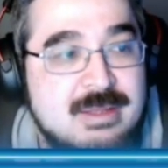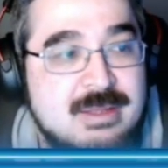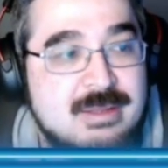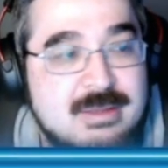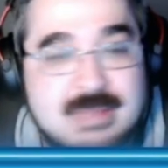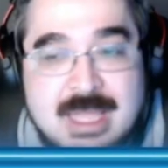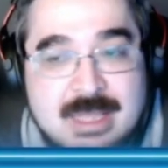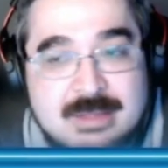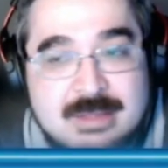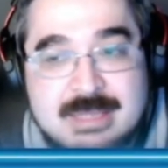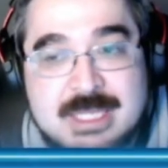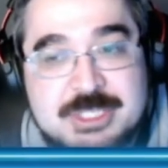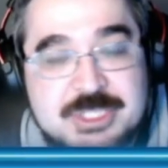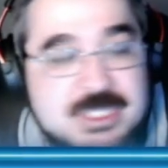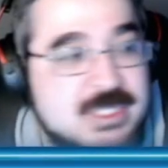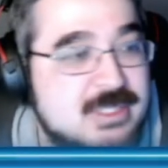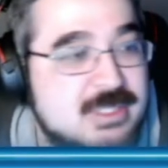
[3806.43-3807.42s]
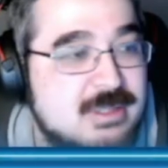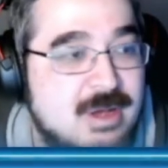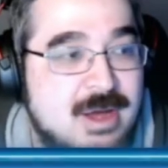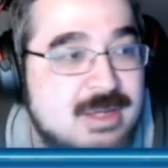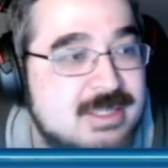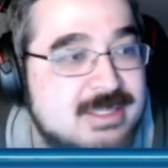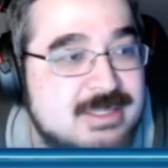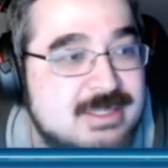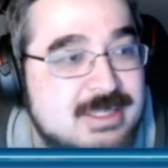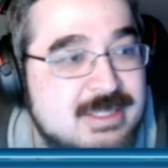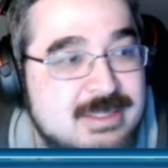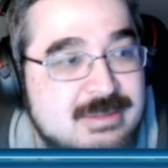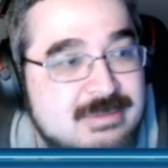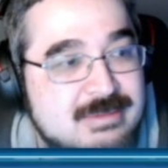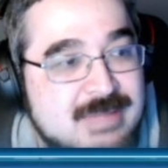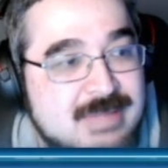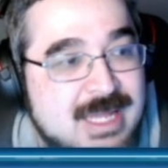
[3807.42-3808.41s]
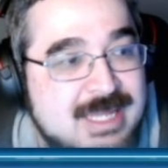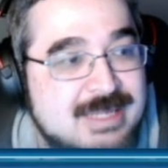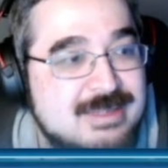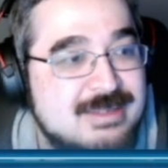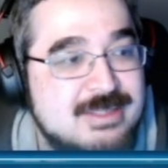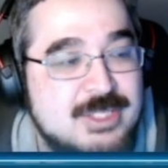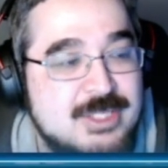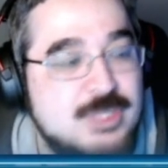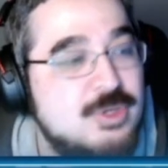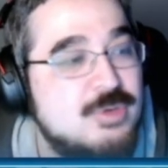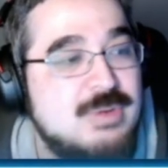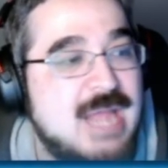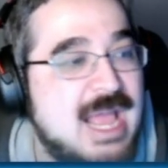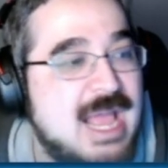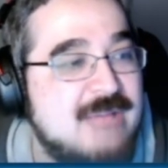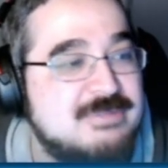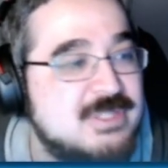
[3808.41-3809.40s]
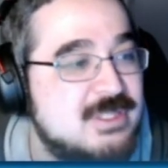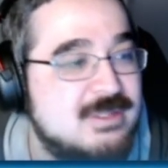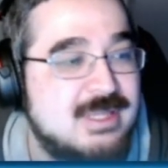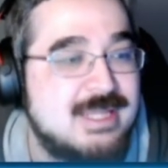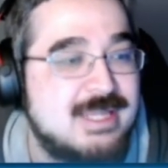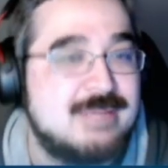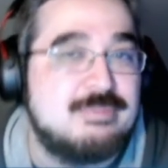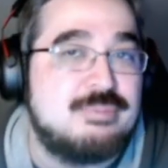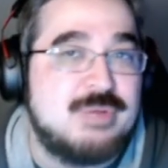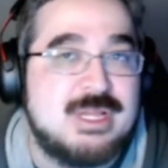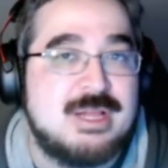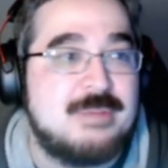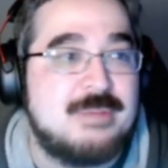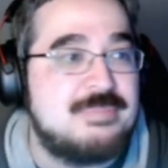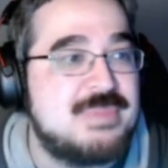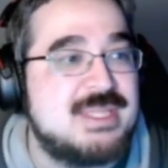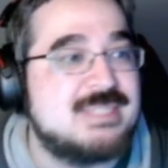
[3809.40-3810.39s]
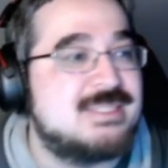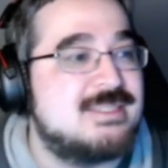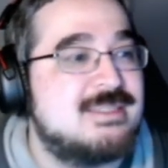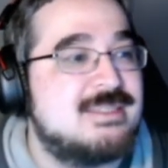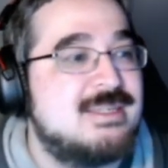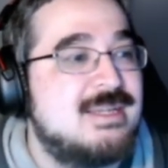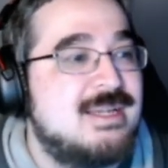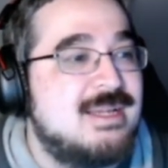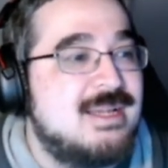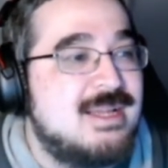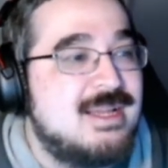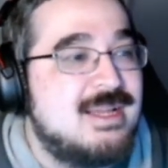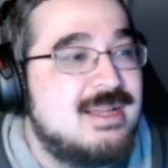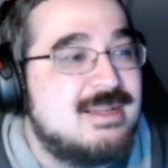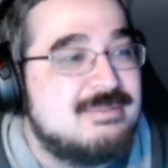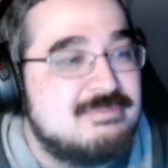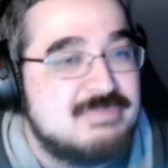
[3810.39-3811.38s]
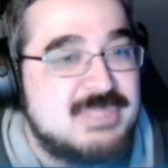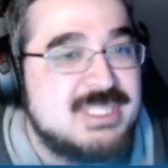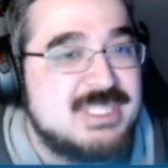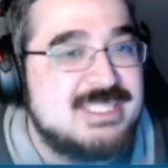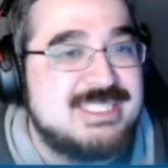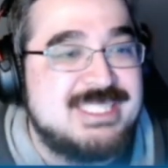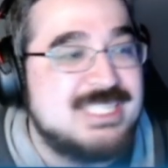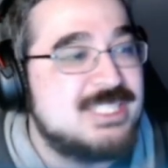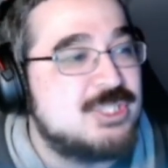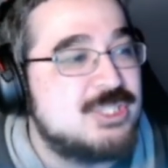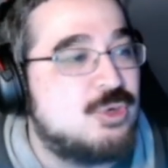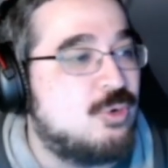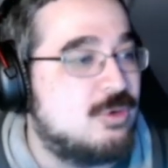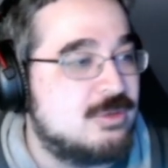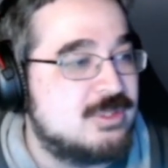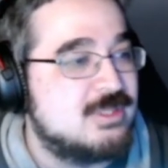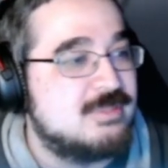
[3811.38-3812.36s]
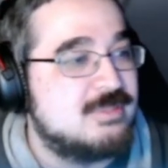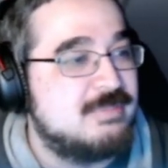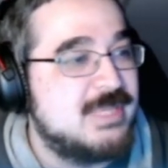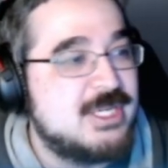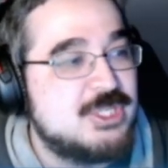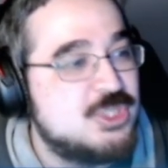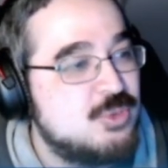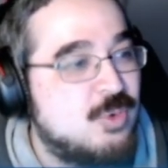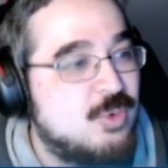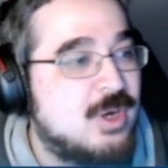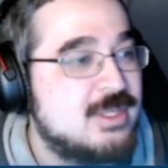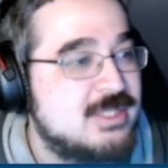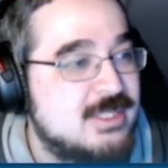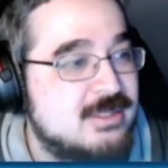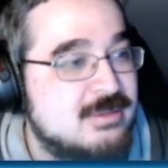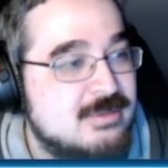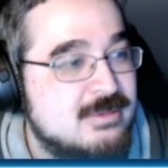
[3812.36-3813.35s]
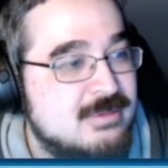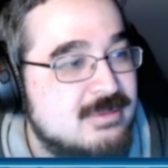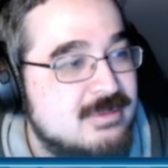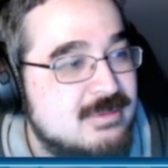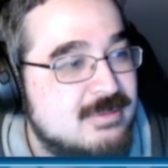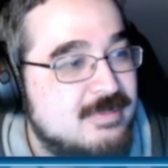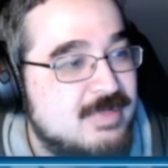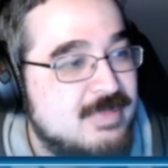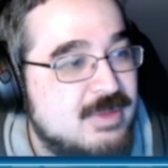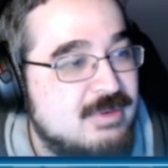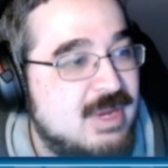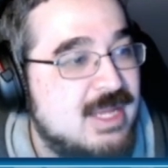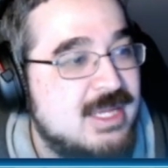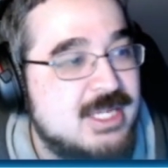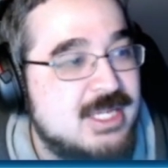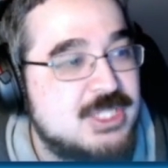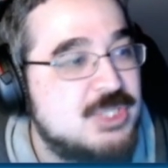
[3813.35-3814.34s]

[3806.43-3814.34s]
They should just honestly like you don't have to like bring up this discourse because you want to, right? Because you